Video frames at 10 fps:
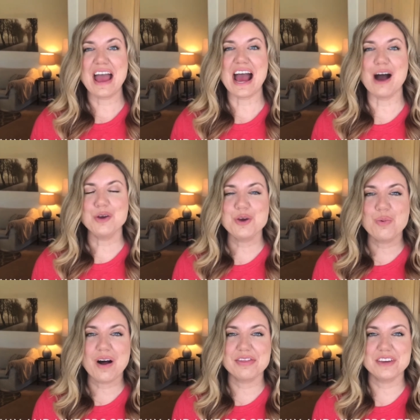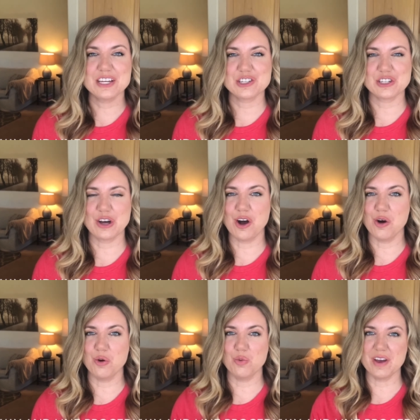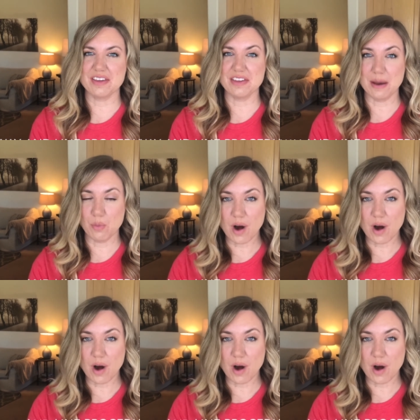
how you want things to go with them